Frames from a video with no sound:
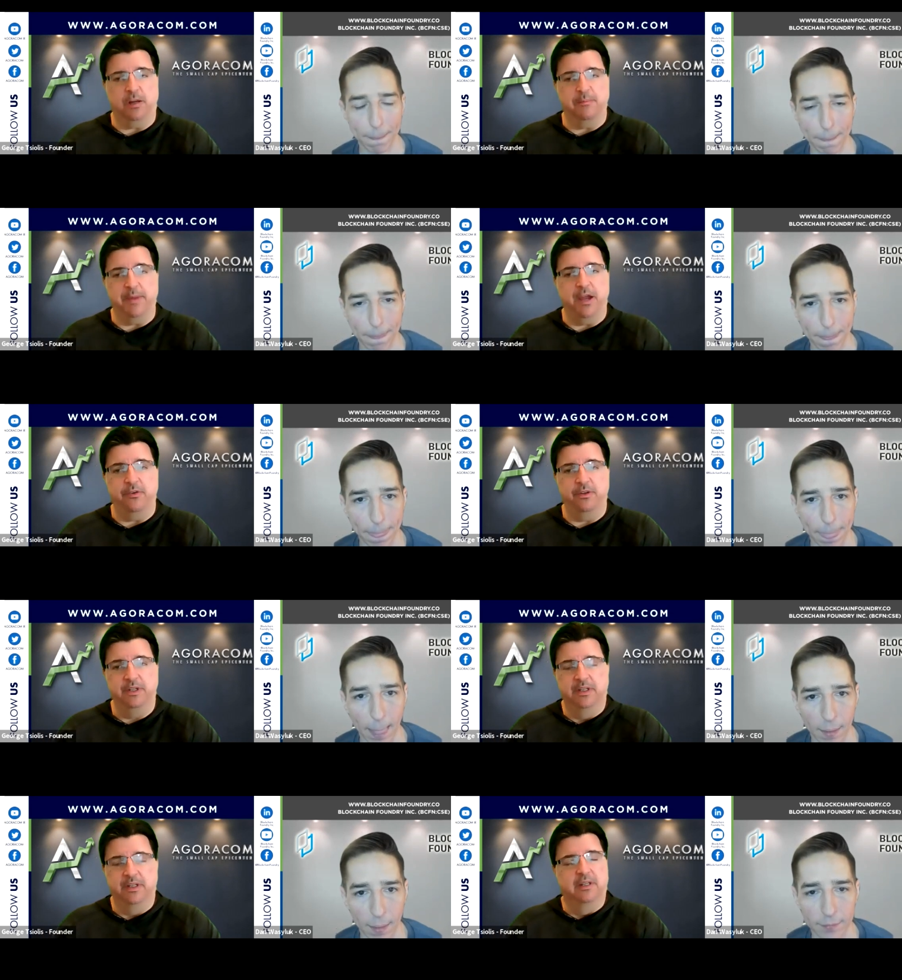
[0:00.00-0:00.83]
Speaker 1: about.
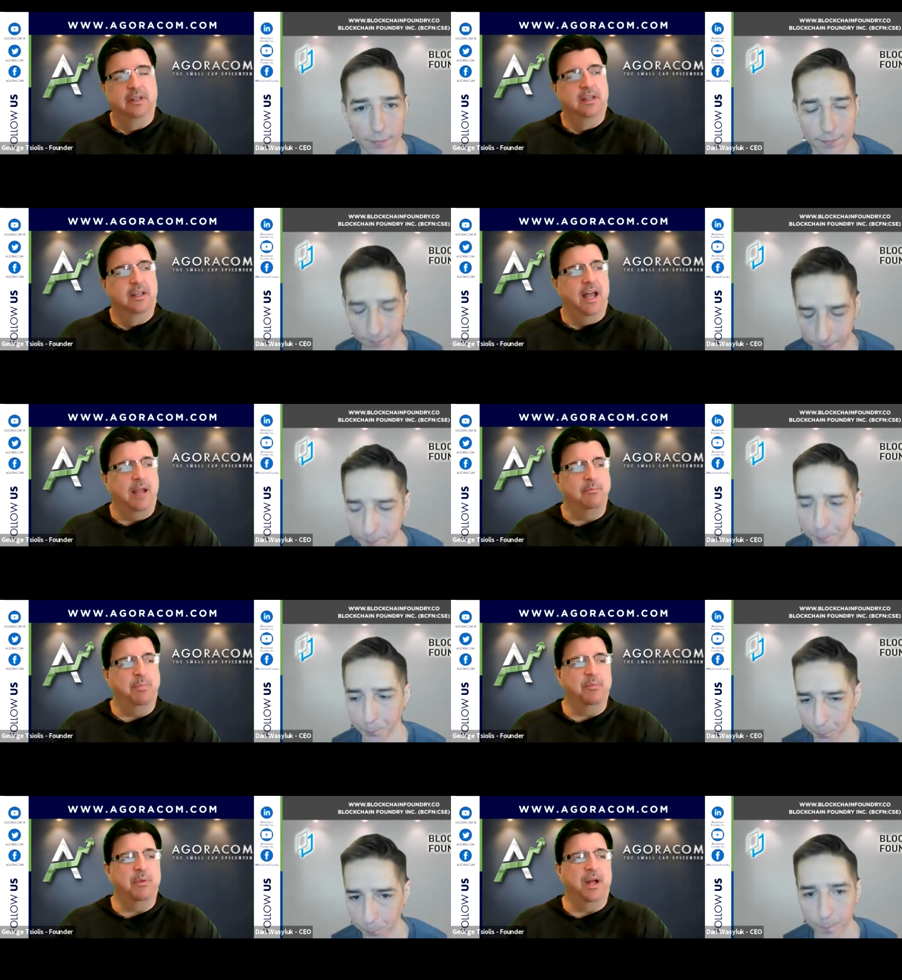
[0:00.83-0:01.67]

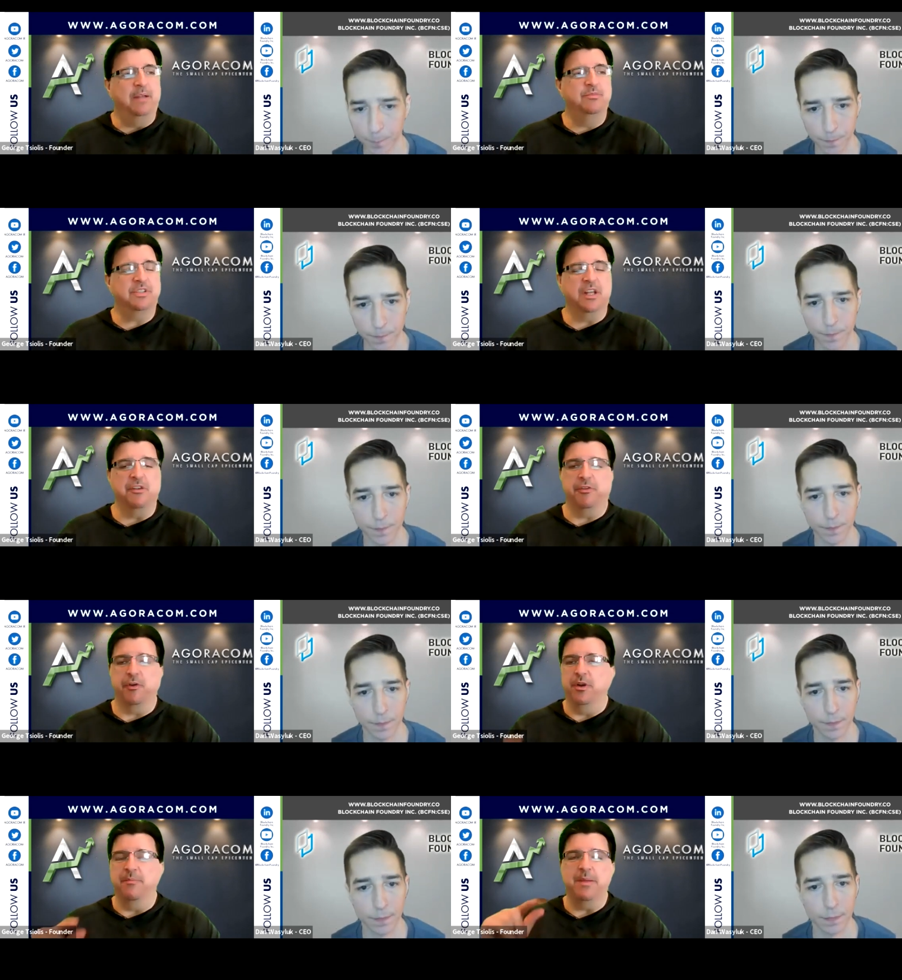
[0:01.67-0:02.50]
I'm I'm just going to
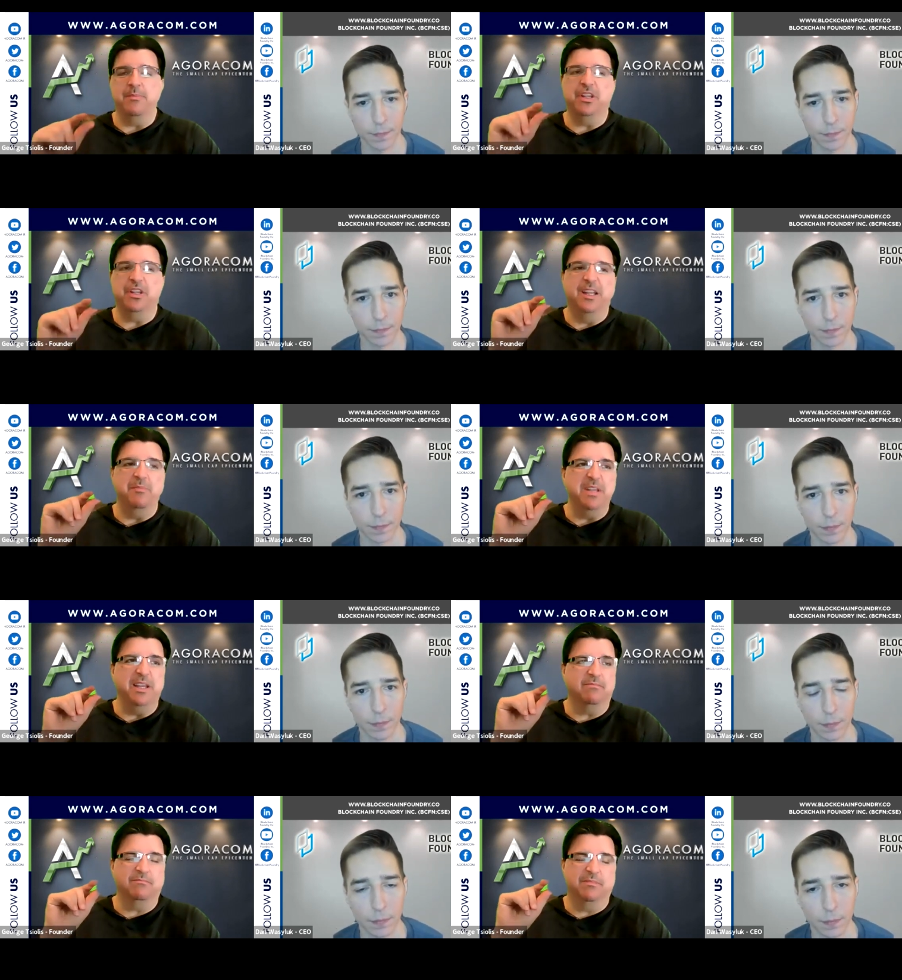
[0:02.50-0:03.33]
throw it, and maybe you can give me
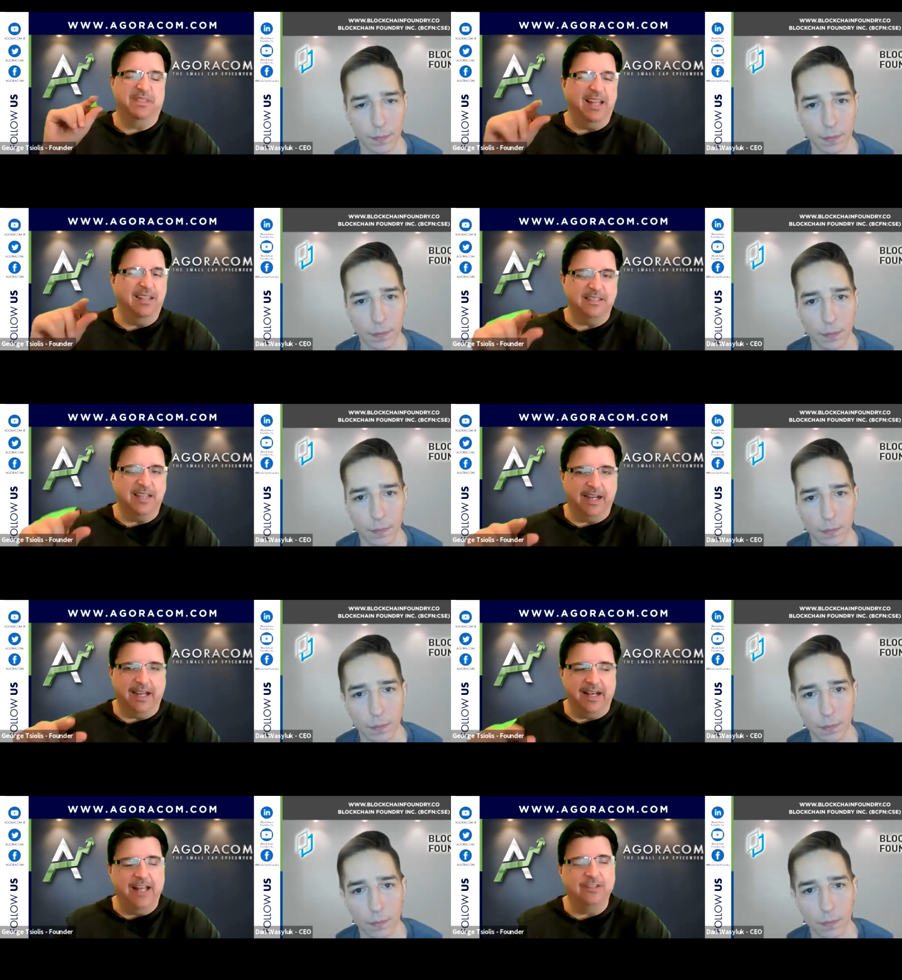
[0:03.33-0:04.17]
a 10
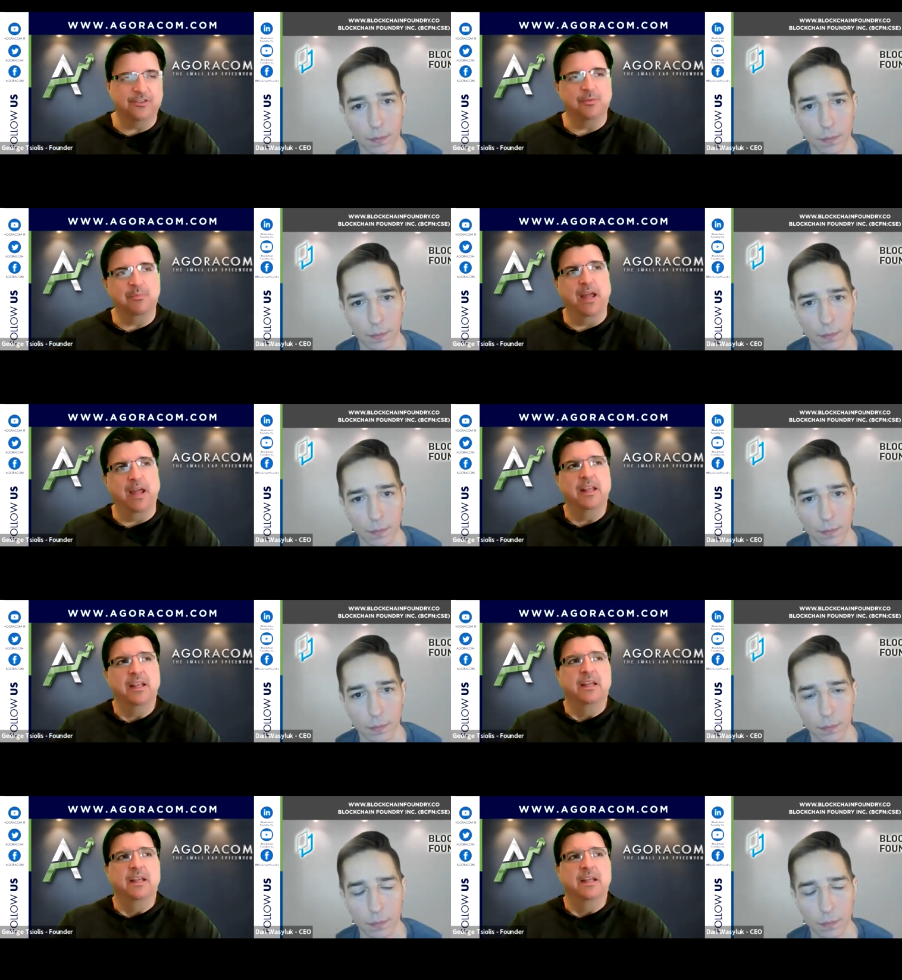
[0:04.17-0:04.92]
second answer, but